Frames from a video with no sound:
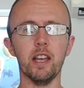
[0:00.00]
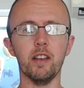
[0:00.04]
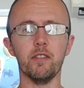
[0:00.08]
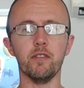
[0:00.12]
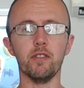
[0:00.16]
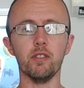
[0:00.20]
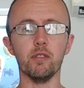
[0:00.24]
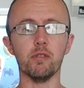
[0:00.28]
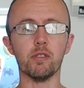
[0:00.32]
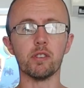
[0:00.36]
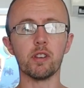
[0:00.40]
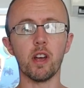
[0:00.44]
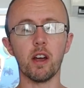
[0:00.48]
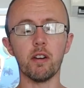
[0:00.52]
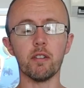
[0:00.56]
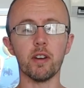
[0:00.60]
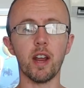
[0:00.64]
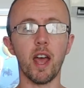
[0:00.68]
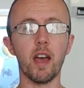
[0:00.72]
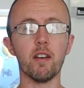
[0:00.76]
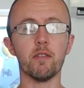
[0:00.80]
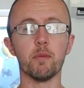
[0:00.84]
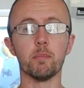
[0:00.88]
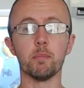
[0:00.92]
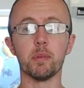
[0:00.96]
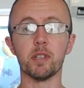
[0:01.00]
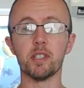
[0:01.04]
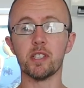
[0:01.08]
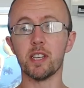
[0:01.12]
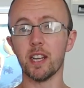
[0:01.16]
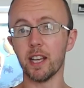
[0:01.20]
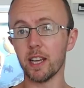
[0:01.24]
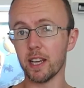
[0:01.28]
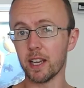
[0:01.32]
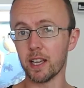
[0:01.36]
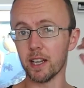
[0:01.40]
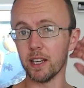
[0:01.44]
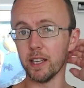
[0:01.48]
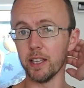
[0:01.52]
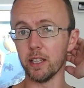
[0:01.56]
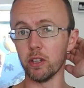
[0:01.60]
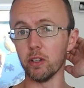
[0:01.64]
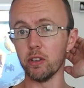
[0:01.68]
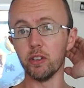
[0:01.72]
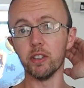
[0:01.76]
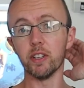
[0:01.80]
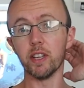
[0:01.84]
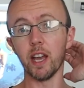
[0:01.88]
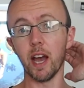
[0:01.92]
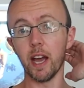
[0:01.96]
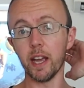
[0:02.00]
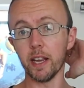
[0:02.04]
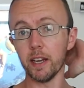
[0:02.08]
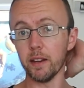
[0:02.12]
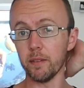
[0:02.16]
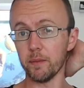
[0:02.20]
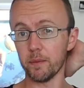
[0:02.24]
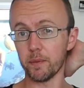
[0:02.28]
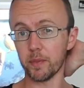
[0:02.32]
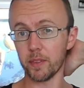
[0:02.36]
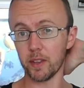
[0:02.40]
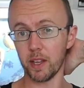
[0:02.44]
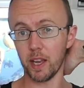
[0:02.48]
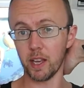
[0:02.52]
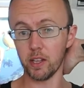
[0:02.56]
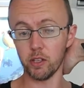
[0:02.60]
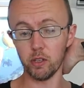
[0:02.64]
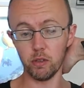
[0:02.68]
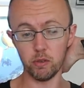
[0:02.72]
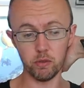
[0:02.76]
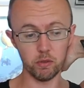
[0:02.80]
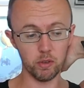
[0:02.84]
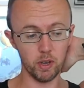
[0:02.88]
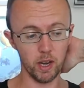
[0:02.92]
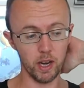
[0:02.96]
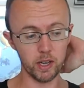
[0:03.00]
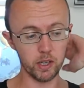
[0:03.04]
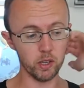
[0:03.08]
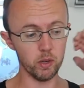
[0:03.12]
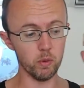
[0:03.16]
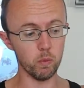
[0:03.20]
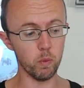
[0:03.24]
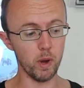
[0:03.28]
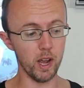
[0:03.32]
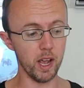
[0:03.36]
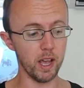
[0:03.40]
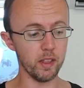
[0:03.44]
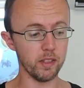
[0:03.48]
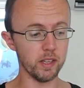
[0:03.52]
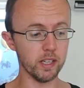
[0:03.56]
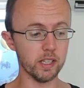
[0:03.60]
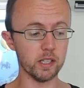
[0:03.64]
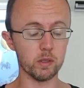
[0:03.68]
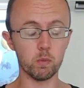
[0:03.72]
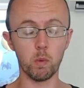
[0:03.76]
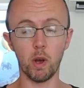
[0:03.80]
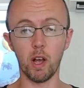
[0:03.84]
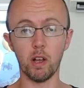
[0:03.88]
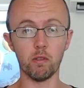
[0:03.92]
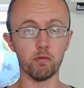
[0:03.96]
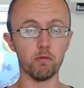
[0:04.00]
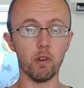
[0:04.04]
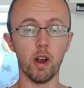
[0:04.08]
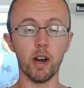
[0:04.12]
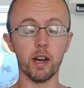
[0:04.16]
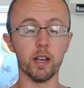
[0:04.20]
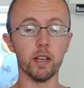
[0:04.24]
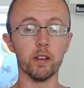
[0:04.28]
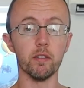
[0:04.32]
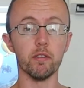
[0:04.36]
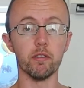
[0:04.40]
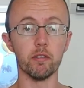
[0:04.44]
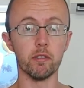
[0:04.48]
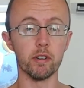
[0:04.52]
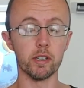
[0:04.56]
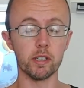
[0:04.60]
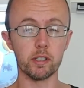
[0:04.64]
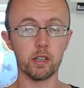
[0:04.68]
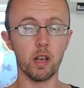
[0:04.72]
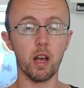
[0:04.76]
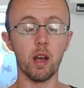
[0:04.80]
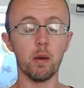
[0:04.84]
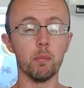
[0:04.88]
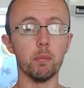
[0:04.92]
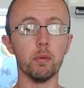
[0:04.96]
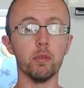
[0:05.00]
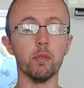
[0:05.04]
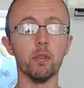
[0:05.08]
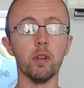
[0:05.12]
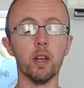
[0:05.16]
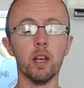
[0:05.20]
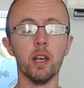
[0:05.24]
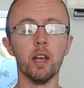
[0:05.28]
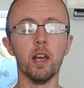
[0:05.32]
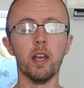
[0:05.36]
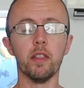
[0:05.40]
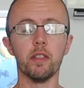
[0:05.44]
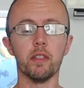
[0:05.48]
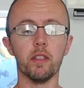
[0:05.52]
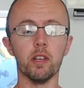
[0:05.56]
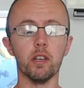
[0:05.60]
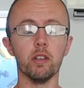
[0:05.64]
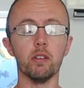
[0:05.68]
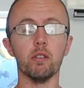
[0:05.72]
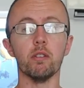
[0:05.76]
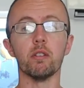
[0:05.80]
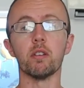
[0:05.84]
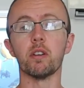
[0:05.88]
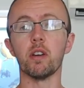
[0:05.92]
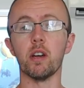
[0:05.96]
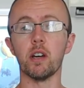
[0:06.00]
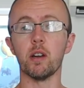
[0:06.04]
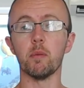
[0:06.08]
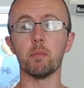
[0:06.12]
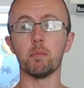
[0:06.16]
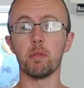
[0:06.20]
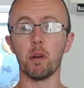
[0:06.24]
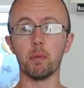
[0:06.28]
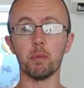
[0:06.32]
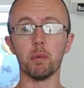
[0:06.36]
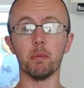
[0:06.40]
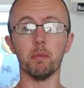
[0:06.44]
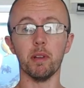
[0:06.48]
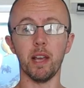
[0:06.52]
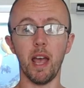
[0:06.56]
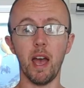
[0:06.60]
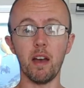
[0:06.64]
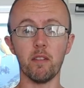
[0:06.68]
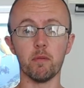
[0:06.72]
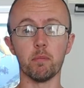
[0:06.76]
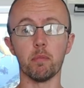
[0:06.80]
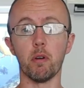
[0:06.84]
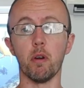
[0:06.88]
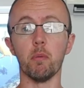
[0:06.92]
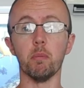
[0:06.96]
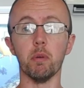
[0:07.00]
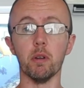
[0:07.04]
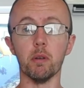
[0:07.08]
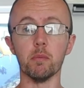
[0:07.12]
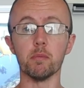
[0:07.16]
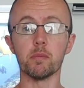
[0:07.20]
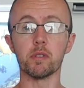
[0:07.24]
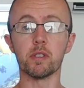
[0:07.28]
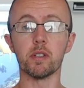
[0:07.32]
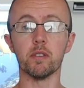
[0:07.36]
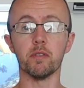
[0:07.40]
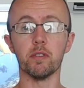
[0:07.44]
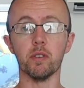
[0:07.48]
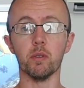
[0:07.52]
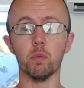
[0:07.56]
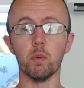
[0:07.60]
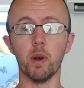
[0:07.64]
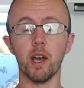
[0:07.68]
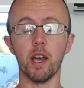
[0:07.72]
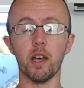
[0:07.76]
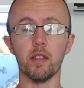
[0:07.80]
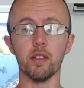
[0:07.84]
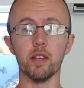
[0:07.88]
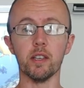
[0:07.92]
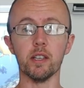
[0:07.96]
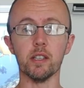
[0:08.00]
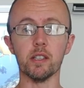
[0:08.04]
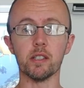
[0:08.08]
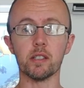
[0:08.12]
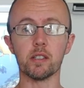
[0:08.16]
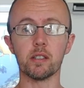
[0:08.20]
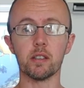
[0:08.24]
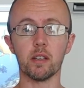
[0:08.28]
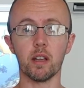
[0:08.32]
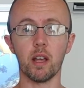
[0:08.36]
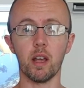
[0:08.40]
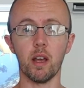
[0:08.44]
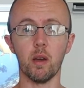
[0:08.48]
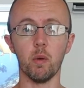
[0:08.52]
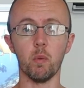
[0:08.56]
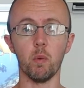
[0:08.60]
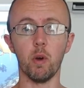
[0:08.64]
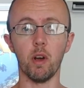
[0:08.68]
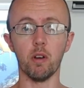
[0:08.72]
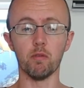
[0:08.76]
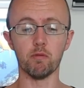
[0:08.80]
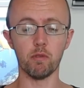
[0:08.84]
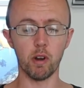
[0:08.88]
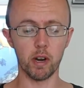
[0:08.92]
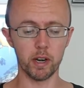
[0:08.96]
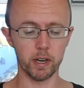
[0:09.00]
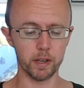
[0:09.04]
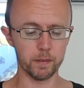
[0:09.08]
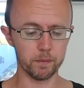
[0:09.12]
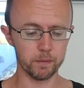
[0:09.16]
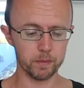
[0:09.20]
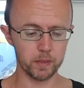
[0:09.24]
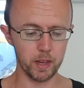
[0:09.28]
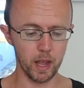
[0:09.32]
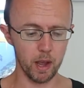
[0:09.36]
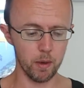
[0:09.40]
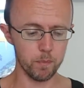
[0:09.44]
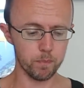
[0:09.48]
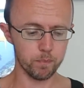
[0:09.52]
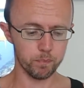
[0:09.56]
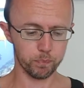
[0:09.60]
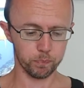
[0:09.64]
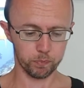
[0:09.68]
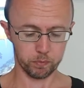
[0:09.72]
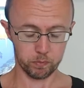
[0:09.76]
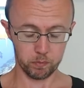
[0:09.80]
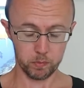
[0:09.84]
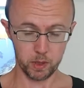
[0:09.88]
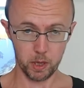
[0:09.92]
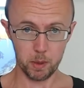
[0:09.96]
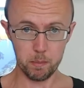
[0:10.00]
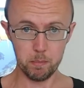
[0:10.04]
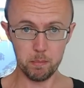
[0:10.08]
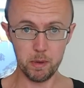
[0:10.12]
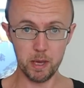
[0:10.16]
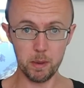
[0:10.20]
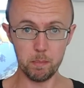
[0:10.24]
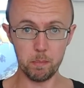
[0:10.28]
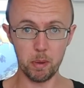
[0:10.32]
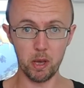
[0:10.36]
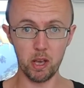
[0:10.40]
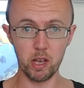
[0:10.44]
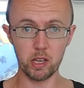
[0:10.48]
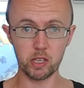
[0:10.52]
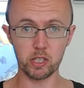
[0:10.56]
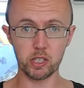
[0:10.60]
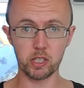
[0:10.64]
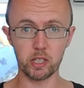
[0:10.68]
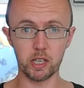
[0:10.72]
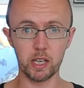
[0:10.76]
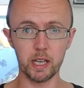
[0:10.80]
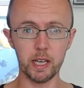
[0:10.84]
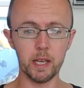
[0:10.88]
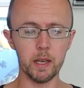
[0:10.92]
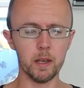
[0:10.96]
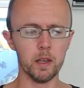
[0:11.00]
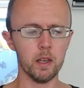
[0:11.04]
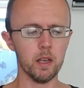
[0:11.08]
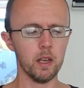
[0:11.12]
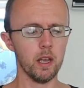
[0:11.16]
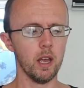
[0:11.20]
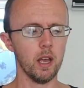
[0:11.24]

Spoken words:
if you don't have particularly good gait and you wear these while running, for example, that you're going to probably have problems if you wear these while running. Now, me personally,